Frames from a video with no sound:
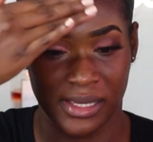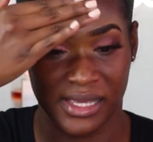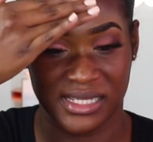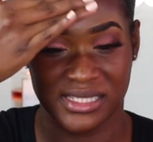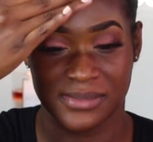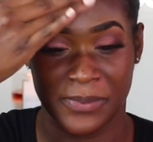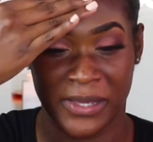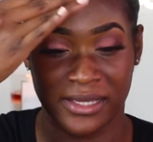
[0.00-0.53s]

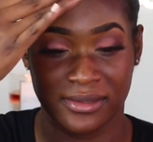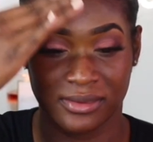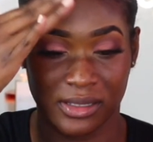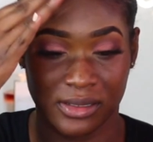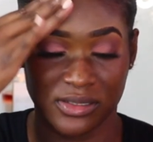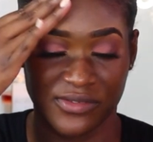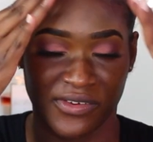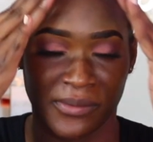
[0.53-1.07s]
expect
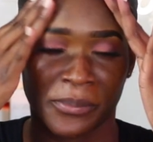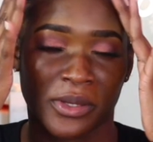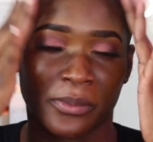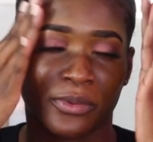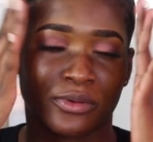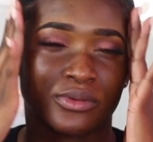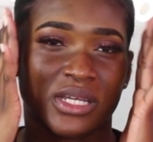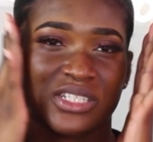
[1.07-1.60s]
things from
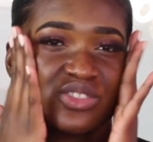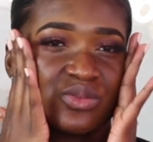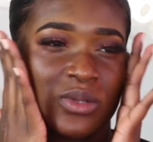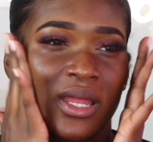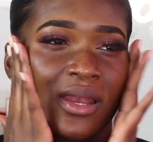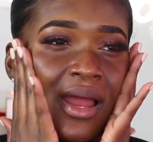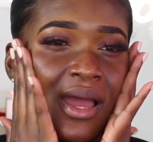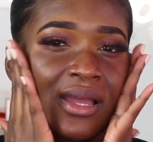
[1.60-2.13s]
people that you
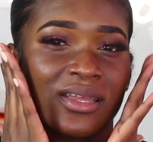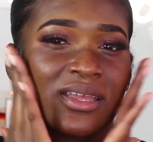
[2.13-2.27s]
cannot